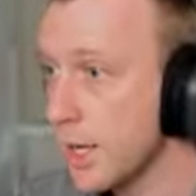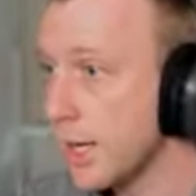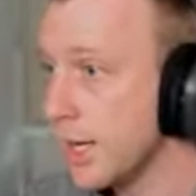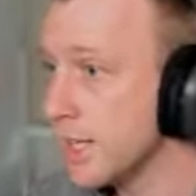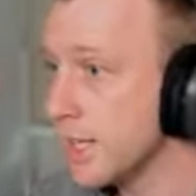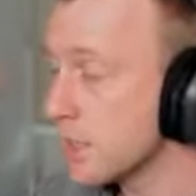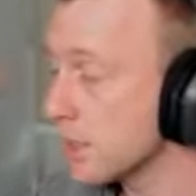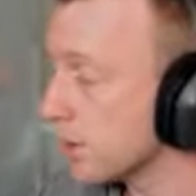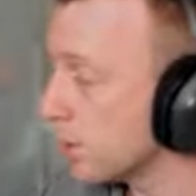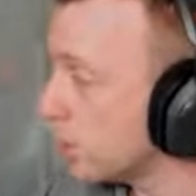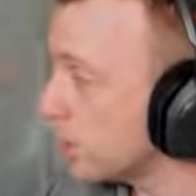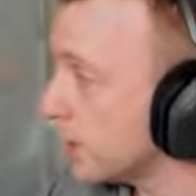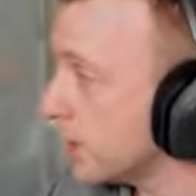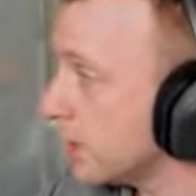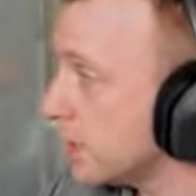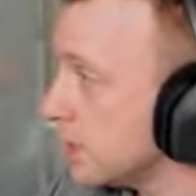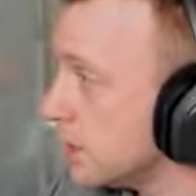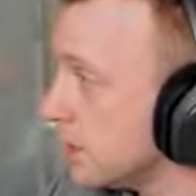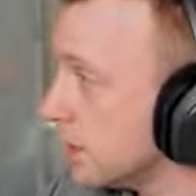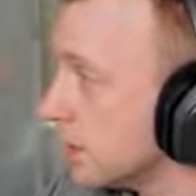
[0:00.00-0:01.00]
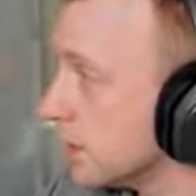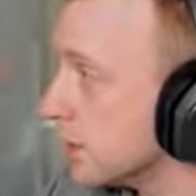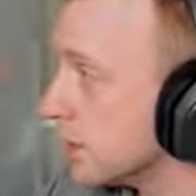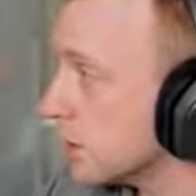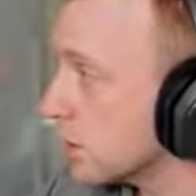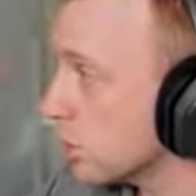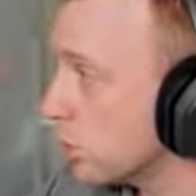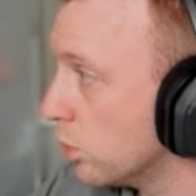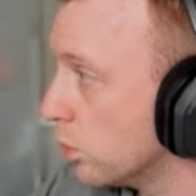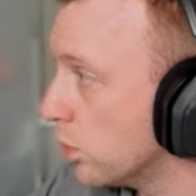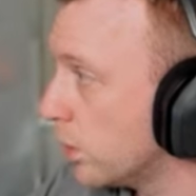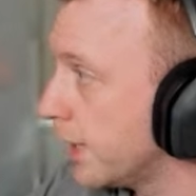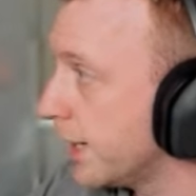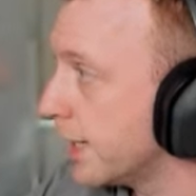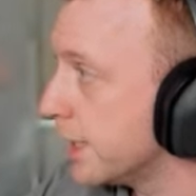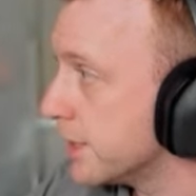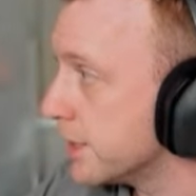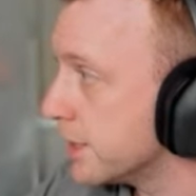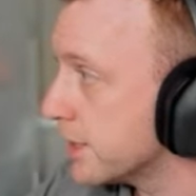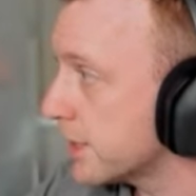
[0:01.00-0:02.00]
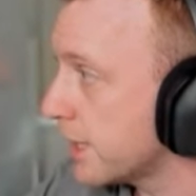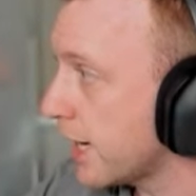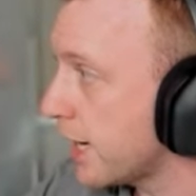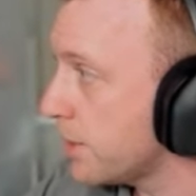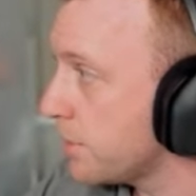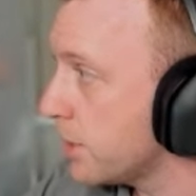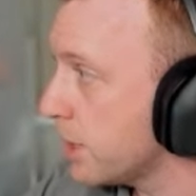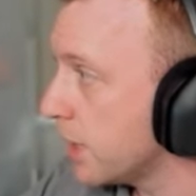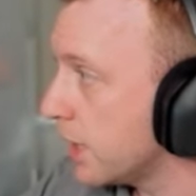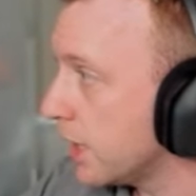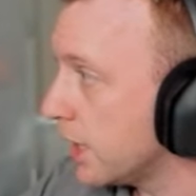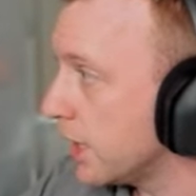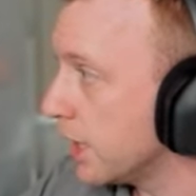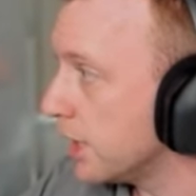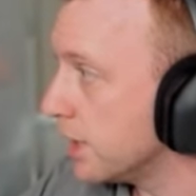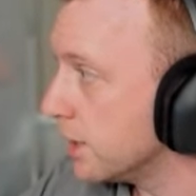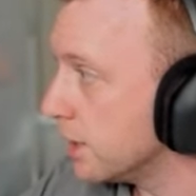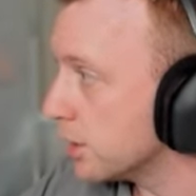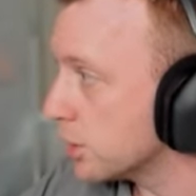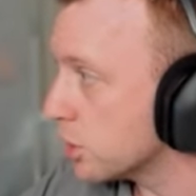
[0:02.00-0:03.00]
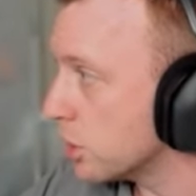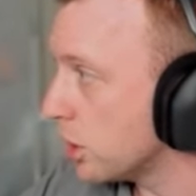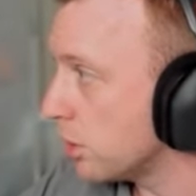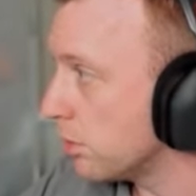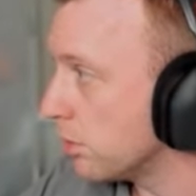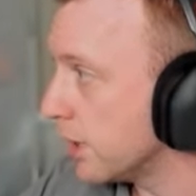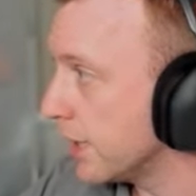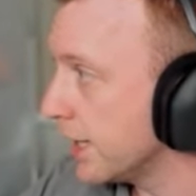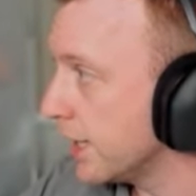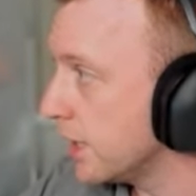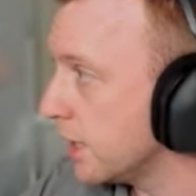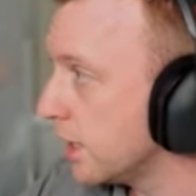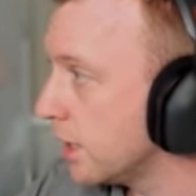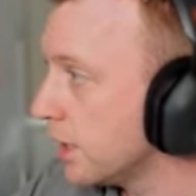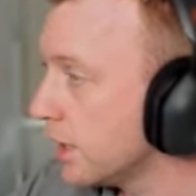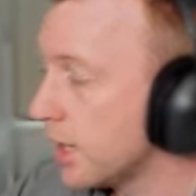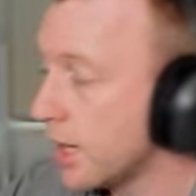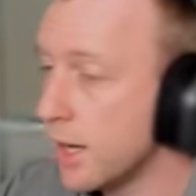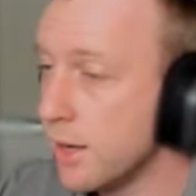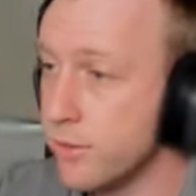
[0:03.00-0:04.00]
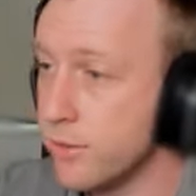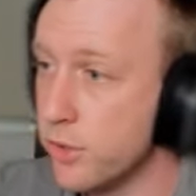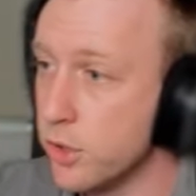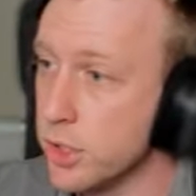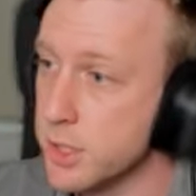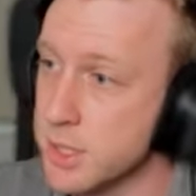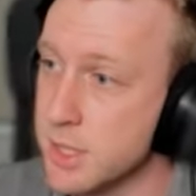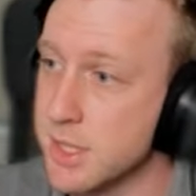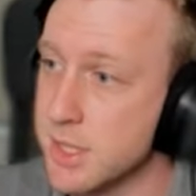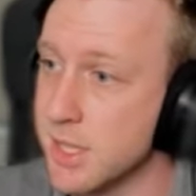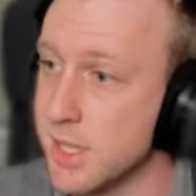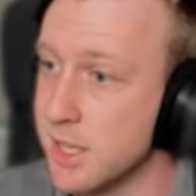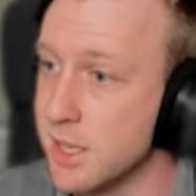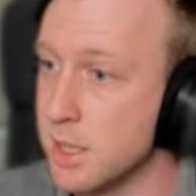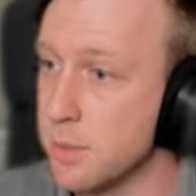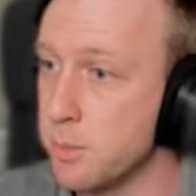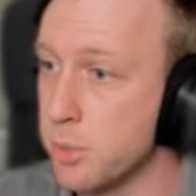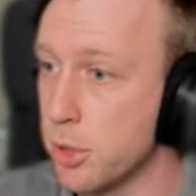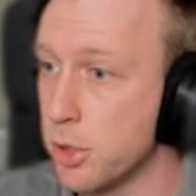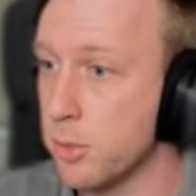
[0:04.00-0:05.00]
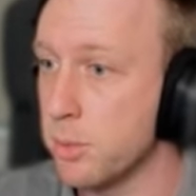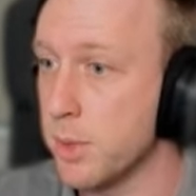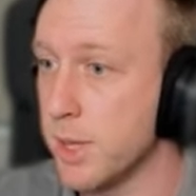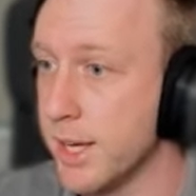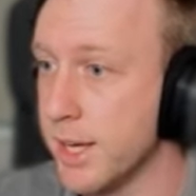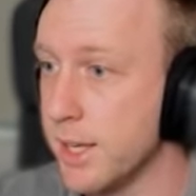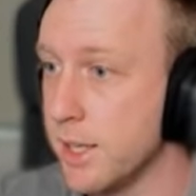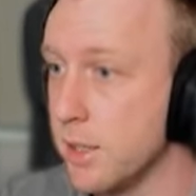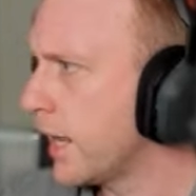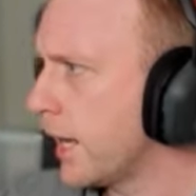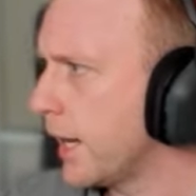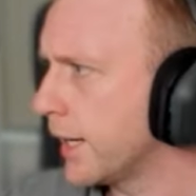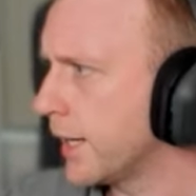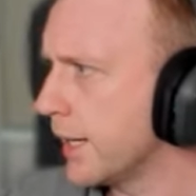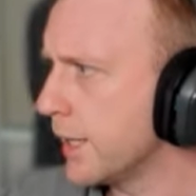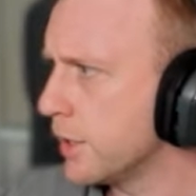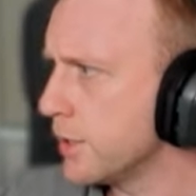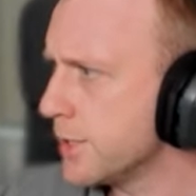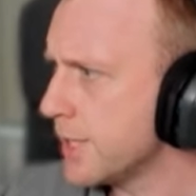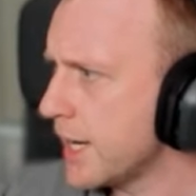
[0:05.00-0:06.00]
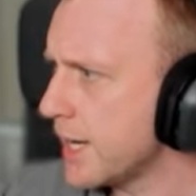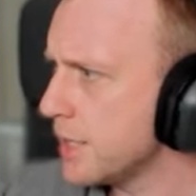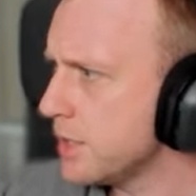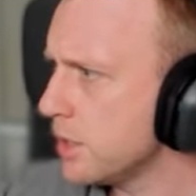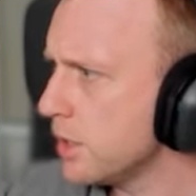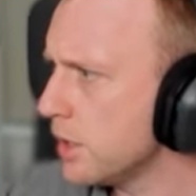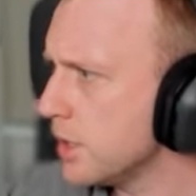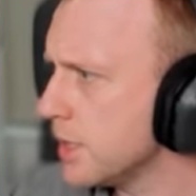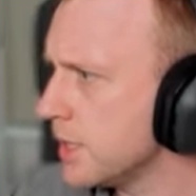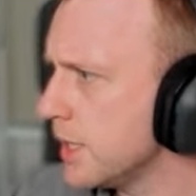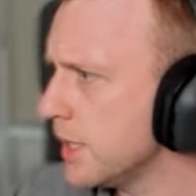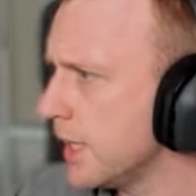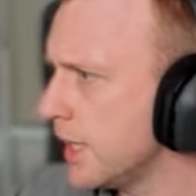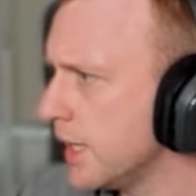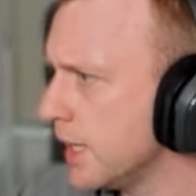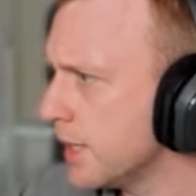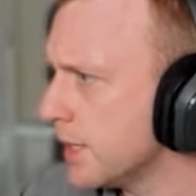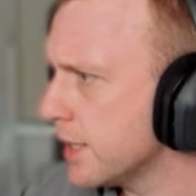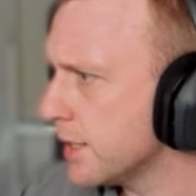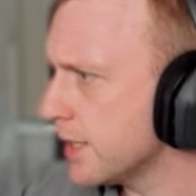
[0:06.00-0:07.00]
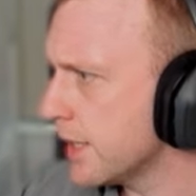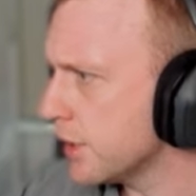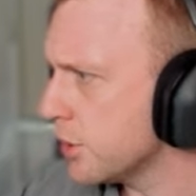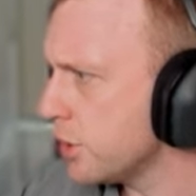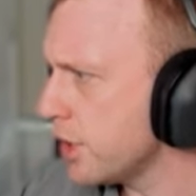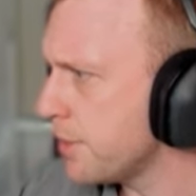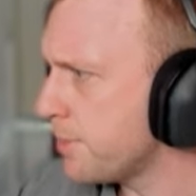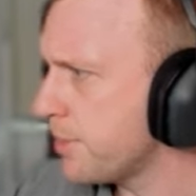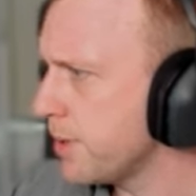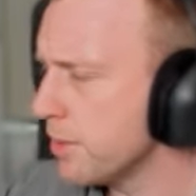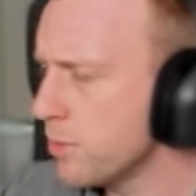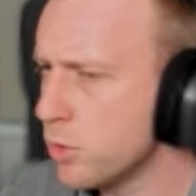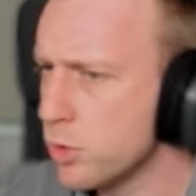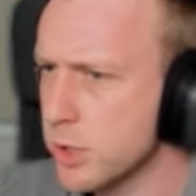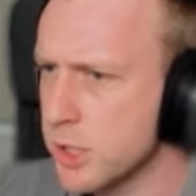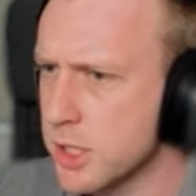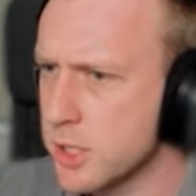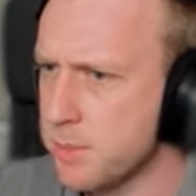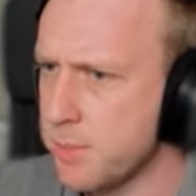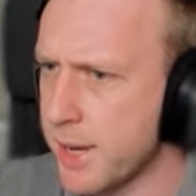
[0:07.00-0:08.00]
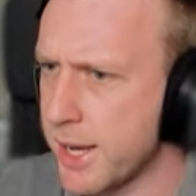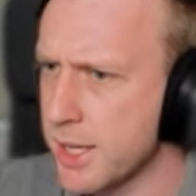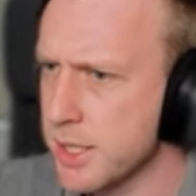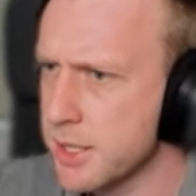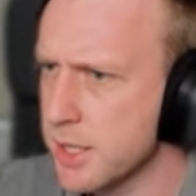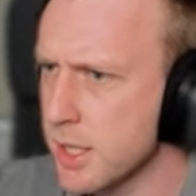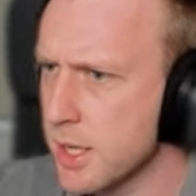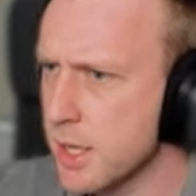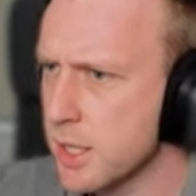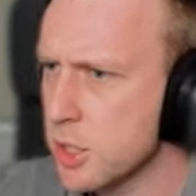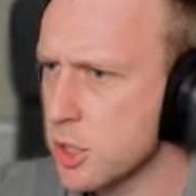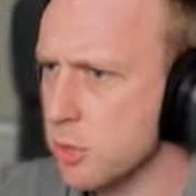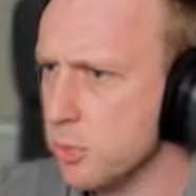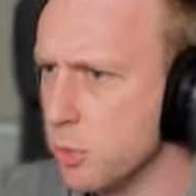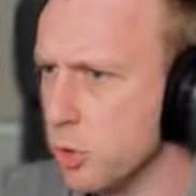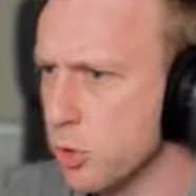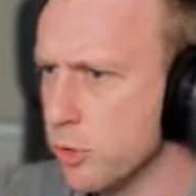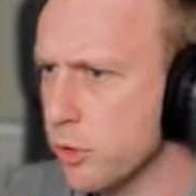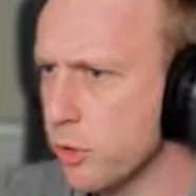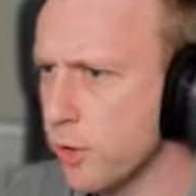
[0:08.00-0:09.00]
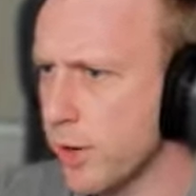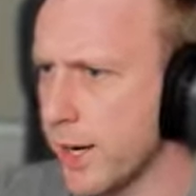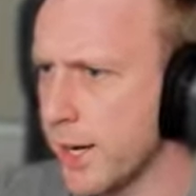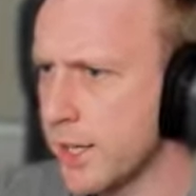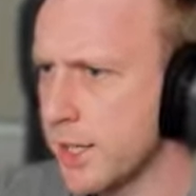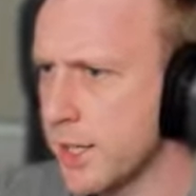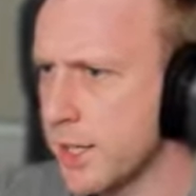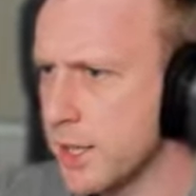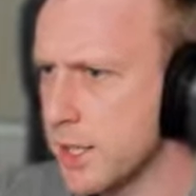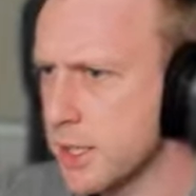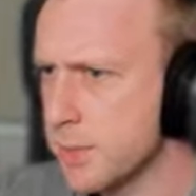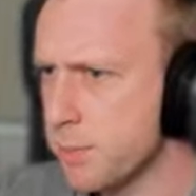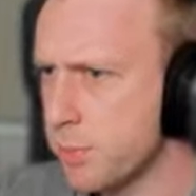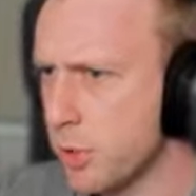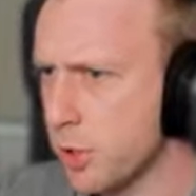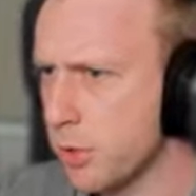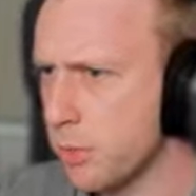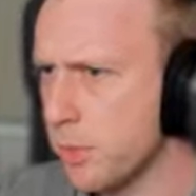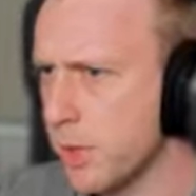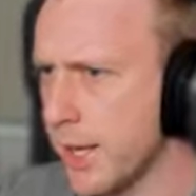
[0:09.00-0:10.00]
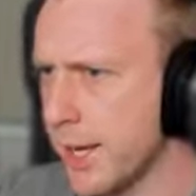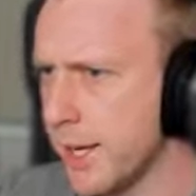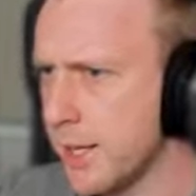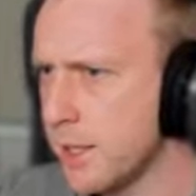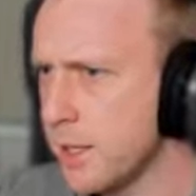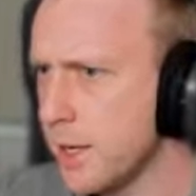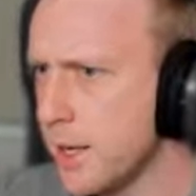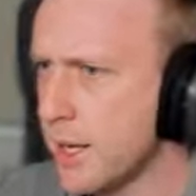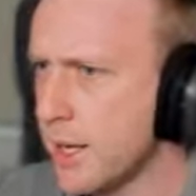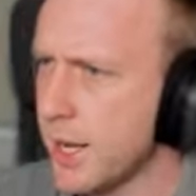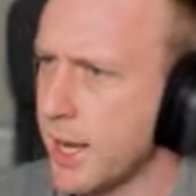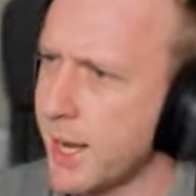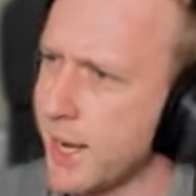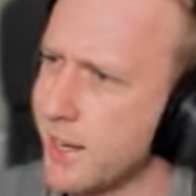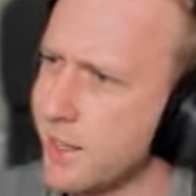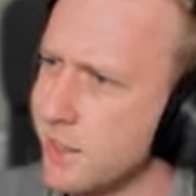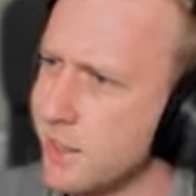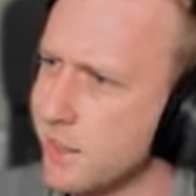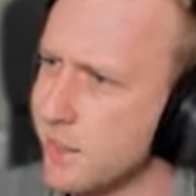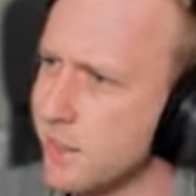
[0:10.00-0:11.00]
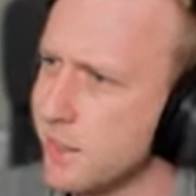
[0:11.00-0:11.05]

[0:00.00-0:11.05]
It's a lot easier to score and escape in the top lane versus in the bottom lane. Okay, because as you can see here, there's actually a bit more space to move around in this bottom lane, and